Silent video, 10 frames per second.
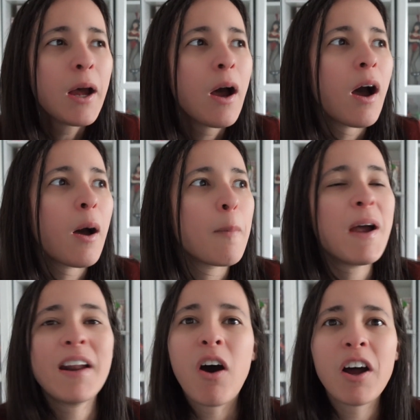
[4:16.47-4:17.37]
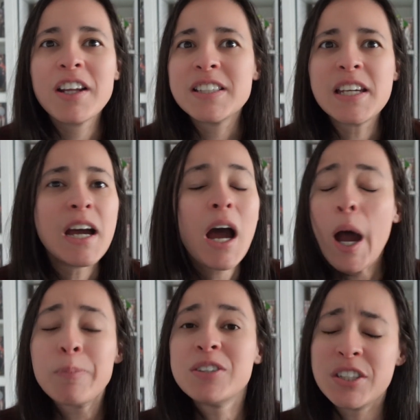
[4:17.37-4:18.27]
And honestly,
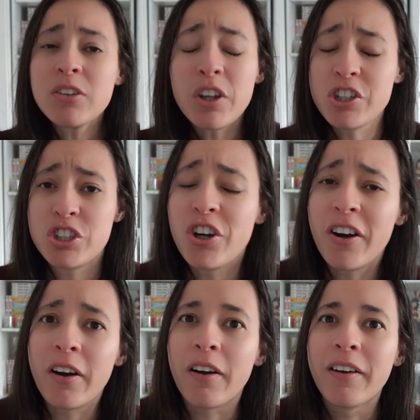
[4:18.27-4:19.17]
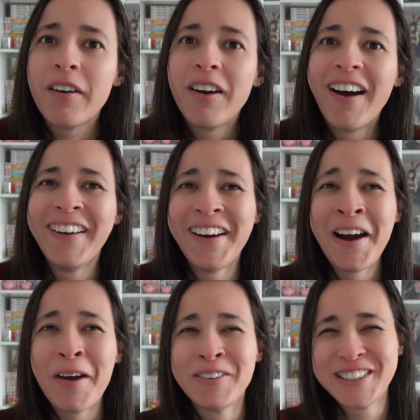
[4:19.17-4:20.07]
I'm still unsure.
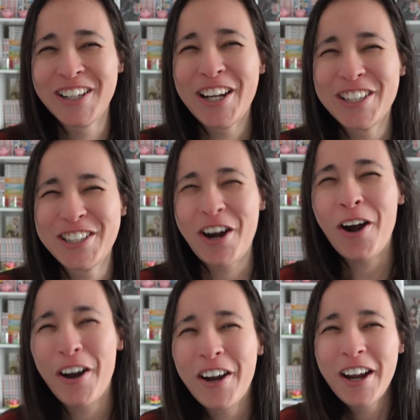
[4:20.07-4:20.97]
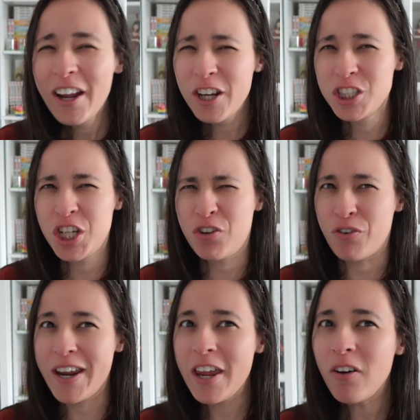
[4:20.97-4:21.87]
I'm still unsure. Is she
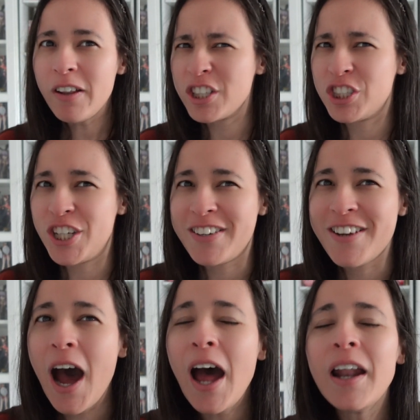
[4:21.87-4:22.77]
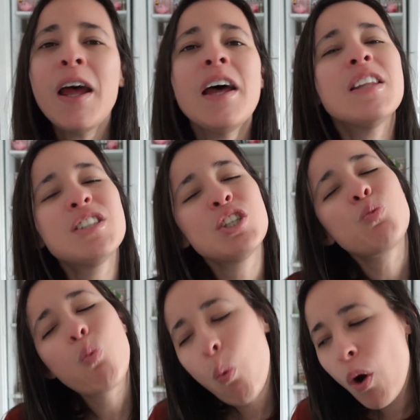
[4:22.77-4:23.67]
real? Is she not? This is
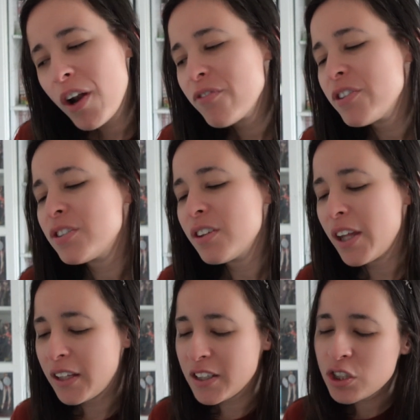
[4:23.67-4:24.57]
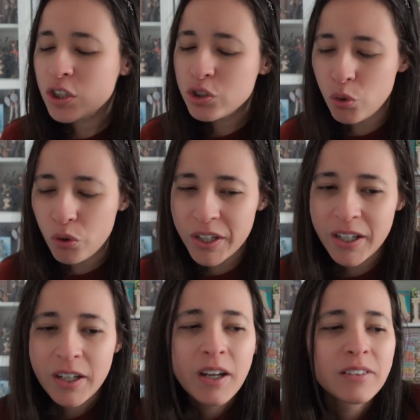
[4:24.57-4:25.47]
this is a story
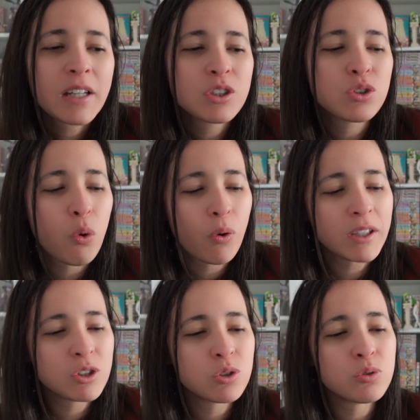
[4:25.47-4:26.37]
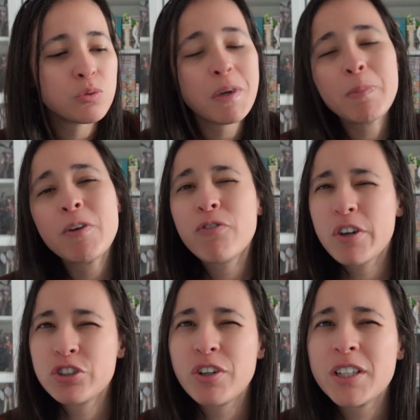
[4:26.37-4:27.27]
that's going to maybe
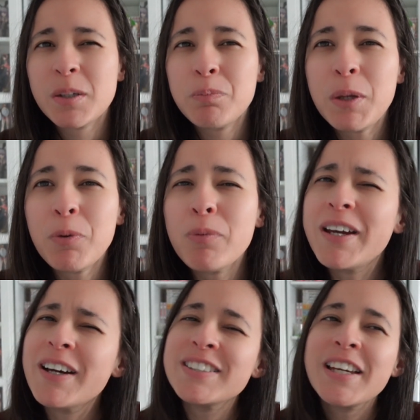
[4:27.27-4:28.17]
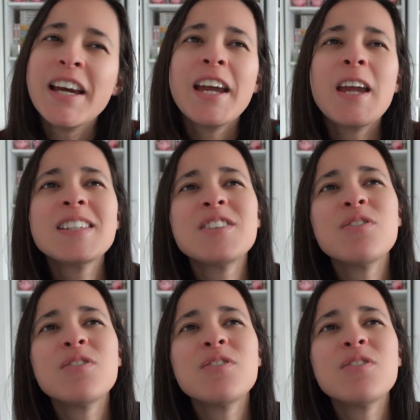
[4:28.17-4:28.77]
frustrate some people because it's